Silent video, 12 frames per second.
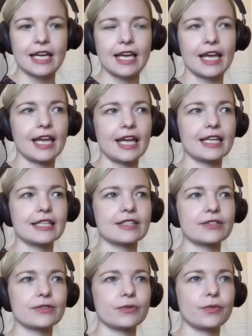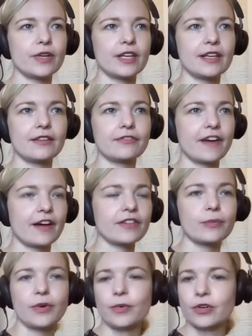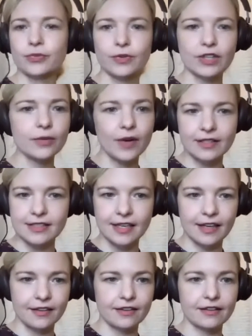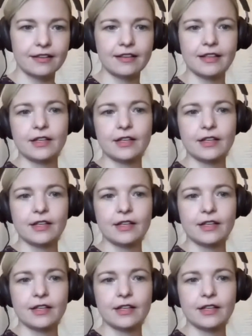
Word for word: and we found that we worked really well together.